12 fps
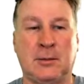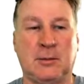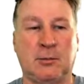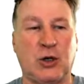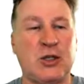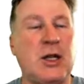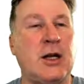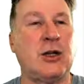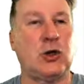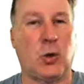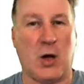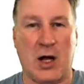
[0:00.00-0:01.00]

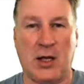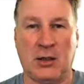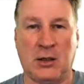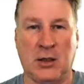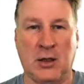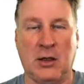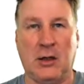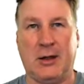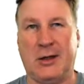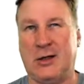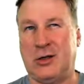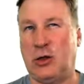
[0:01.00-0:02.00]
percentage-wise,
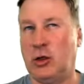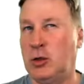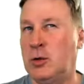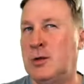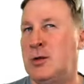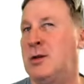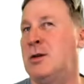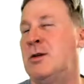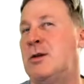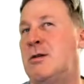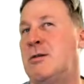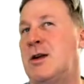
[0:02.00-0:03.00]
it's usually
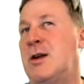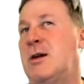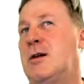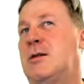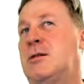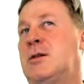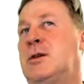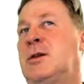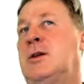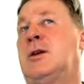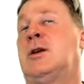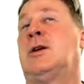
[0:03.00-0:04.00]
around
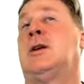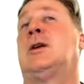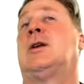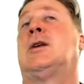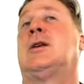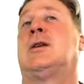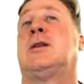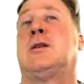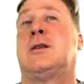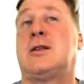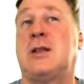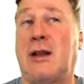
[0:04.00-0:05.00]

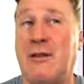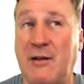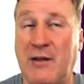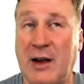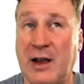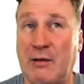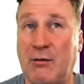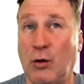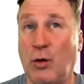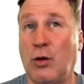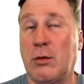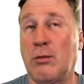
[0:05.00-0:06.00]
75
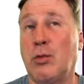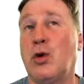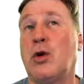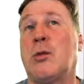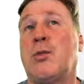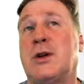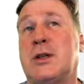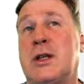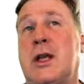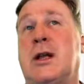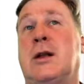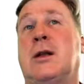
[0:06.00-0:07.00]
or more
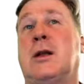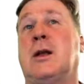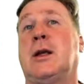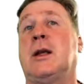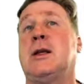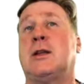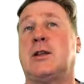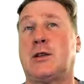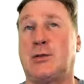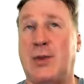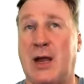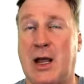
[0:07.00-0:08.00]
percent is
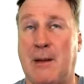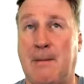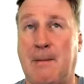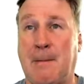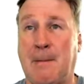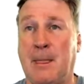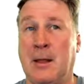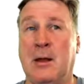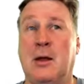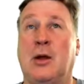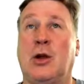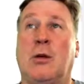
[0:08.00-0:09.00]
spam.
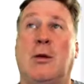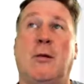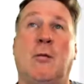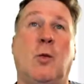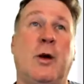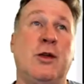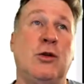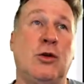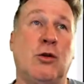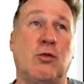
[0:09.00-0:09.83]
What you don't